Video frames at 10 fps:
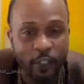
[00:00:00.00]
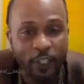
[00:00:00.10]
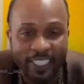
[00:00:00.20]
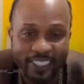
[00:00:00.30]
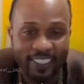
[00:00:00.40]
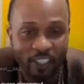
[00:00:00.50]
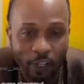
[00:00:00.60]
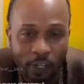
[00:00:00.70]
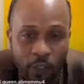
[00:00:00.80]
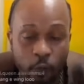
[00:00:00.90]
because I know
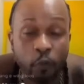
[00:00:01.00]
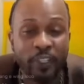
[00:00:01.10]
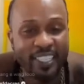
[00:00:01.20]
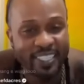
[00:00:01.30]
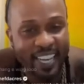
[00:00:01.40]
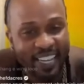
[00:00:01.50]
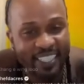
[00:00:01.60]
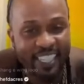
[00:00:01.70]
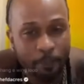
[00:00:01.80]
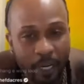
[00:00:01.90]
that you're getting a
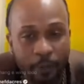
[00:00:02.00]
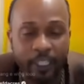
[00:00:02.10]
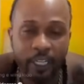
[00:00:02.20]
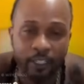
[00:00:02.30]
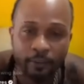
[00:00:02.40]
lawsuit for your slide.